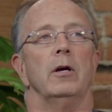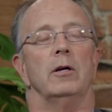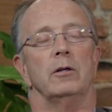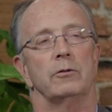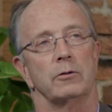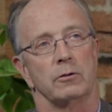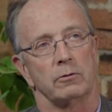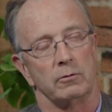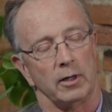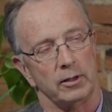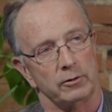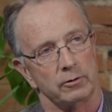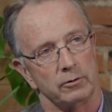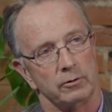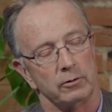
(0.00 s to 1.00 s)
interest
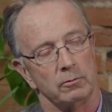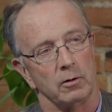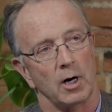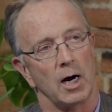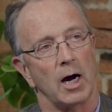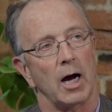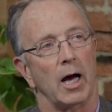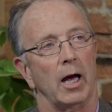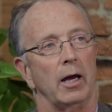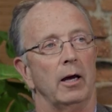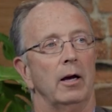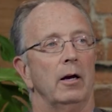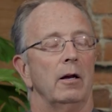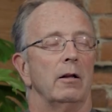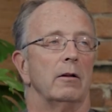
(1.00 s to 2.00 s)
rates are too high,
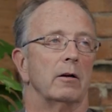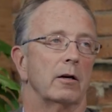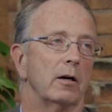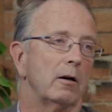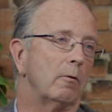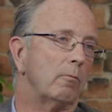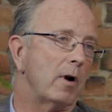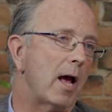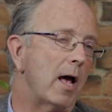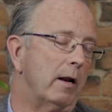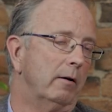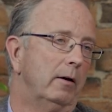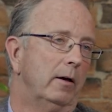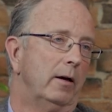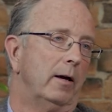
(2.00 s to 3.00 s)
they're going to
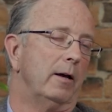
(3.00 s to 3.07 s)
rent.